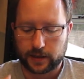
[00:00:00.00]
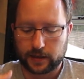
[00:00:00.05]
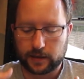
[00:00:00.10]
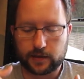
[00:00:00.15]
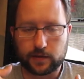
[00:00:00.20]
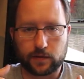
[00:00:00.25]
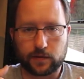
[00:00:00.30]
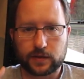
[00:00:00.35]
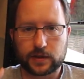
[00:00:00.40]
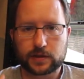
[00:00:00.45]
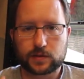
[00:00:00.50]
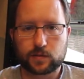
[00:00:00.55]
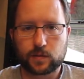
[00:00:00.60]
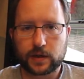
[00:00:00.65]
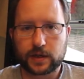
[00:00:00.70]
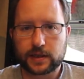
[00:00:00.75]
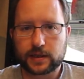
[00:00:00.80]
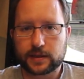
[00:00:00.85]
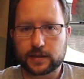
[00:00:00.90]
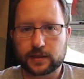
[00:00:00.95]
this
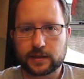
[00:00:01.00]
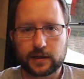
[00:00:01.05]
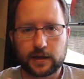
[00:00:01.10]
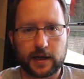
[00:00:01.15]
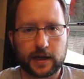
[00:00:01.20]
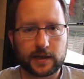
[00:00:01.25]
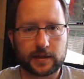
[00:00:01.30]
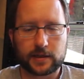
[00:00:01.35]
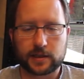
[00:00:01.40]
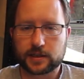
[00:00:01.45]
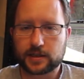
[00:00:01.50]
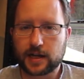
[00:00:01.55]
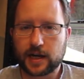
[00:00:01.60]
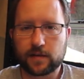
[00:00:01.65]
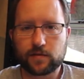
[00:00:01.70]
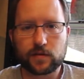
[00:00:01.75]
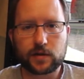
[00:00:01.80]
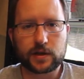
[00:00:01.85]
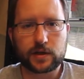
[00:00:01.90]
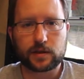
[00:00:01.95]
way, just
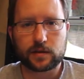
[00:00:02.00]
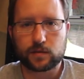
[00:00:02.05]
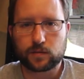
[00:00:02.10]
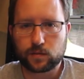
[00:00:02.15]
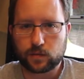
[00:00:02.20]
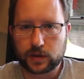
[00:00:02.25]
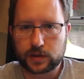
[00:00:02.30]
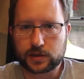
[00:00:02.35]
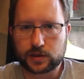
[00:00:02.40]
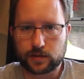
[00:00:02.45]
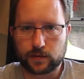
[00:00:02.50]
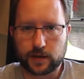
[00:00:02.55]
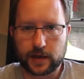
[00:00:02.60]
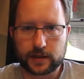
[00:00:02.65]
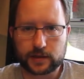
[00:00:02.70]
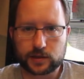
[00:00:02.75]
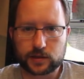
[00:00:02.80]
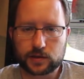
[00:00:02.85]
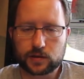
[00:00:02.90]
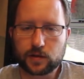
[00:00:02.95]
every which
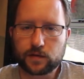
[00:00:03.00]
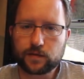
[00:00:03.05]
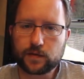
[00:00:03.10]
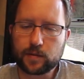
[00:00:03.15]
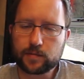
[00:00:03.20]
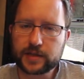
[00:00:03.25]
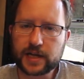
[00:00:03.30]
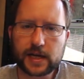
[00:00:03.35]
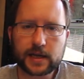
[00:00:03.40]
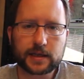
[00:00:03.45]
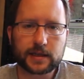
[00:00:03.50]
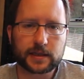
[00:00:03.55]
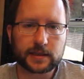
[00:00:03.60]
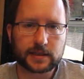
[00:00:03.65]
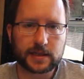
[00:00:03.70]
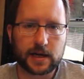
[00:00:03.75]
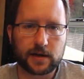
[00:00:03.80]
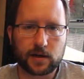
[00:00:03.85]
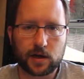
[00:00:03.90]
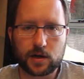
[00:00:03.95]
direction. So if I'm taking
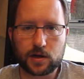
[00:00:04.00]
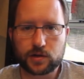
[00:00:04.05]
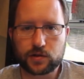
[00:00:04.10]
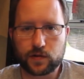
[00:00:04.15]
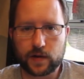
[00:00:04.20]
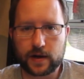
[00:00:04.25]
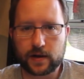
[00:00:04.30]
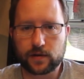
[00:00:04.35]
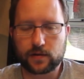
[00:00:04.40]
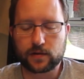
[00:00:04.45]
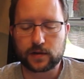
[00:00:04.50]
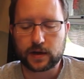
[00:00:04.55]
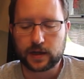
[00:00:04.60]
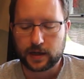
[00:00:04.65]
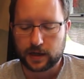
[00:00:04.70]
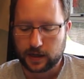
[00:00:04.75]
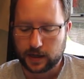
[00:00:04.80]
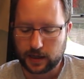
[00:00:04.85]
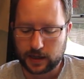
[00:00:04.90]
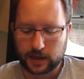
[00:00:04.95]
this down on a trail,
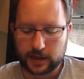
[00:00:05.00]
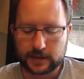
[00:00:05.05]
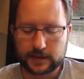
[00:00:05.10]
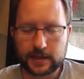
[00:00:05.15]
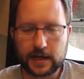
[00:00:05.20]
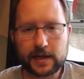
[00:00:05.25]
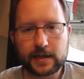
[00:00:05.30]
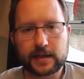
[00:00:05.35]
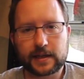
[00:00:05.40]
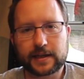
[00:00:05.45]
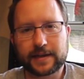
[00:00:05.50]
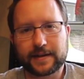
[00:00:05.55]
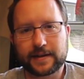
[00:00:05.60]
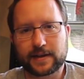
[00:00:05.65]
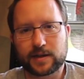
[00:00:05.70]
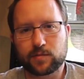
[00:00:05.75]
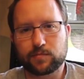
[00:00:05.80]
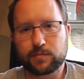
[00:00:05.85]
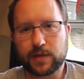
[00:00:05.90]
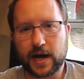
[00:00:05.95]
it's not going to get
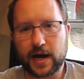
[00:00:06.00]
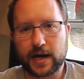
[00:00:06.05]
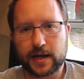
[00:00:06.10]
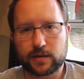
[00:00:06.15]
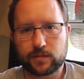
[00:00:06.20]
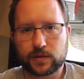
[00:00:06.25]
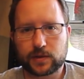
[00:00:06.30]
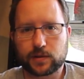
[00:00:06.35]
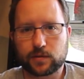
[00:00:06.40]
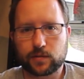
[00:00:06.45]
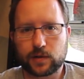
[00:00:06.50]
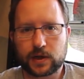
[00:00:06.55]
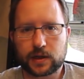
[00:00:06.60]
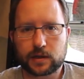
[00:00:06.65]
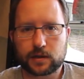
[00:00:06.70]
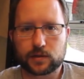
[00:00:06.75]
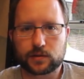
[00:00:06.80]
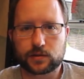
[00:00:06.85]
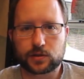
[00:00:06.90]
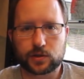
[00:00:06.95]
in a bind with a
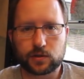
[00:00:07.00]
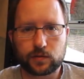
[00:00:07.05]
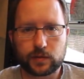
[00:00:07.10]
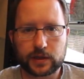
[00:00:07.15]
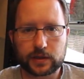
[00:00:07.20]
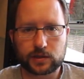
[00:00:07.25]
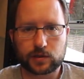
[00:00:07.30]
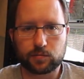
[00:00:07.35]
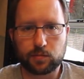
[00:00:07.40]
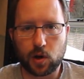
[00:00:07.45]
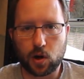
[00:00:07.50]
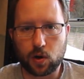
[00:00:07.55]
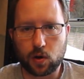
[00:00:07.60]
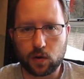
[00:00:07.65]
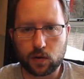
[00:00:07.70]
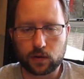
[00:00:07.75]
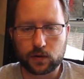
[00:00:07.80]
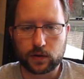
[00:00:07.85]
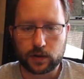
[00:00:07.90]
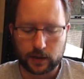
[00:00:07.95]
regular 2-inch
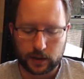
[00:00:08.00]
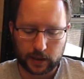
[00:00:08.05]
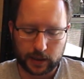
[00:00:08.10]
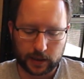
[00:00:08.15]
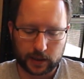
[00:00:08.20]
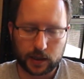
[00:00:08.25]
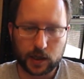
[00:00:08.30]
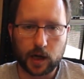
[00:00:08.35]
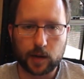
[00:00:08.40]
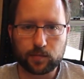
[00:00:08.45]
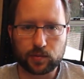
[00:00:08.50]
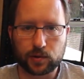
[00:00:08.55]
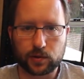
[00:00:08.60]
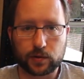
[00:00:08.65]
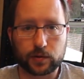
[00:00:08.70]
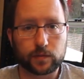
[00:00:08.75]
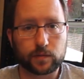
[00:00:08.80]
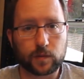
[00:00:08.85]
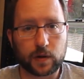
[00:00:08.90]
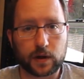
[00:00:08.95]
ball and
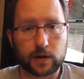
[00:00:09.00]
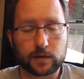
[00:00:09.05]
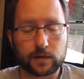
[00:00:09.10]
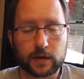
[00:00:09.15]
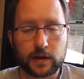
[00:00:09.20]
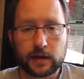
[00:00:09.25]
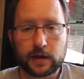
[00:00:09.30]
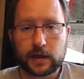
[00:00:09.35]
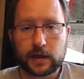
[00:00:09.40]
coupler. Well,